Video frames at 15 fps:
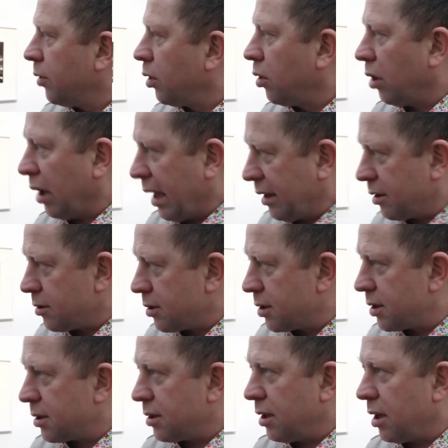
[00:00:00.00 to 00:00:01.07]

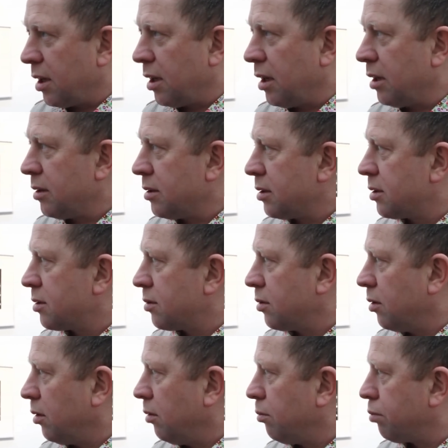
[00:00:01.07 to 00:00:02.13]
collectors and
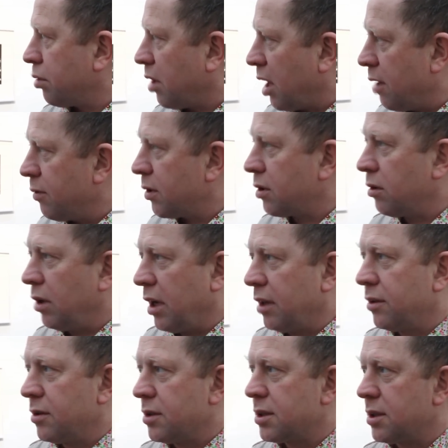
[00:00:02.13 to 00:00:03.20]
private
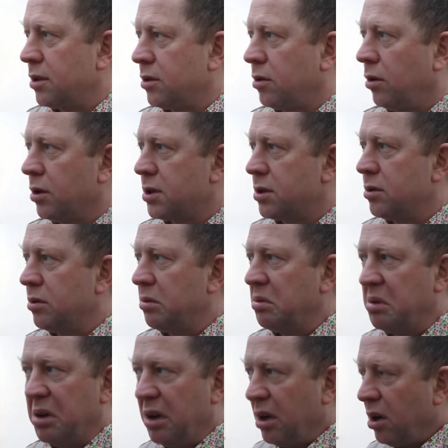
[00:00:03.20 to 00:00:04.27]
collectors, and also
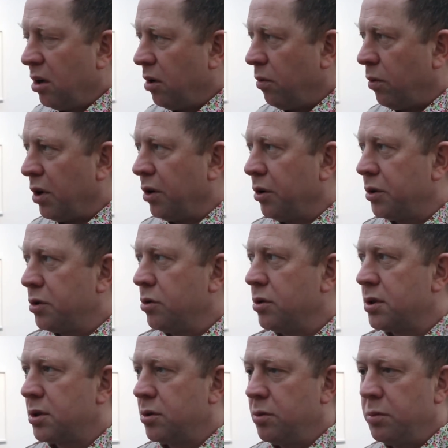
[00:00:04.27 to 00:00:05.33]
one or two
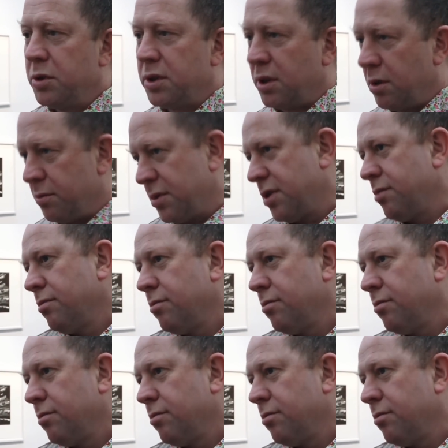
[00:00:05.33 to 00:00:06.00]
to museums.